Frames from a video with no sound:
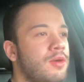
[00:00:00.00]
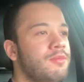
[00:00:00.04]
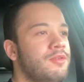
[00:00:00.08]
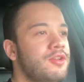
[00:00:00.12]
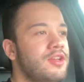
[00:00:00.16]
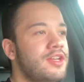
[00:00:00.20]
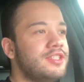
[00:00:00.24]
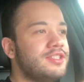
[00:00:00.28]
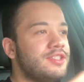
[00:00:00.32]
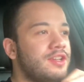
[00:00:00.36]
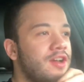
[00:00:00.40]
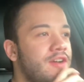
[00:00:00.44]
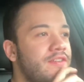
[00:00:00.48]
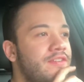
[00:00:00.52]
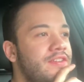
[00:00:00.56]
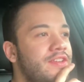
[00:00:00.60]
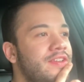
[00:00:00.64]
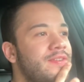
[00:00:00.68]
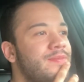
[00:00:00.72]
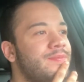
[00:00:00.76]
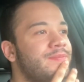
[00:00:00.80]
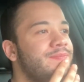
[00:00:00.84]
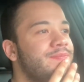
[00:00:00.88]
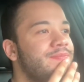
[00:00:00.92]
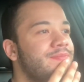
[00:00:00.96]
nice coffee.
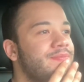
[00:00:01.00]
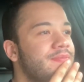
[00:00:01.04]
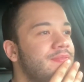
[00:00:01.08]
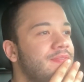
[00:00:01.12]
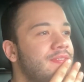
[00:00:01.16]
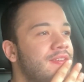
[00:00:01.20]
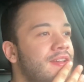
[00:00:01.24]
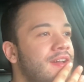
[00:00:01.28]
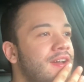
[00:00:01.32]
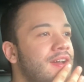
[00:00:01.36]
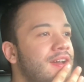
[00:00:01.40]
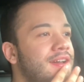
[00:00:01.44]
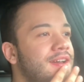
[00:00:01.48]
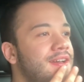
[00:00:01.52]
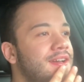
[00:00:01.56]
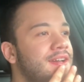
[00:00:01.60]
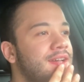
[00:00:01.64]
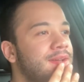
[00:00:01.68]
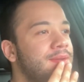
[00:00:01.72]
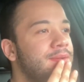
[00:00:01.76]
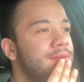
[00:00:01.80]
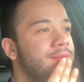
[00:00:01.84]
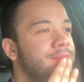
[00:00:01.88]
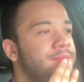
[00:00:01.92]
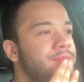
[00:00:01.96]

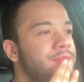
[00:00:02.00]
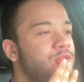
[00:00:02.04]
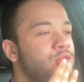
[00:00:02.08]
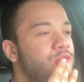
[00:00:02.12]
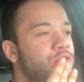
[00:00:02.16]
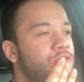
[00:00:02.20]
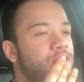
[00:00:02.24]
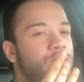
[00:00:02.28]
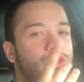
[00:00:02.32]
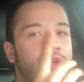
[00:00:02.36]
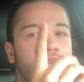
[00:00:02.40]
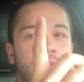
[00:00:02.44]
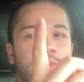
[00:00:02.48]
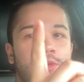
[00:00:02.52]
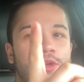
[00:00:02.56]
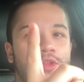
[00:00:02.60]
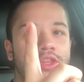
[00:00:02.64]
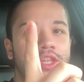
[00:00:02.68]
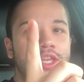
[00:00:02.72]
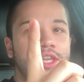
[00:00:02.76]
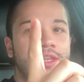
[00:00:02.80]
Uh, cream only.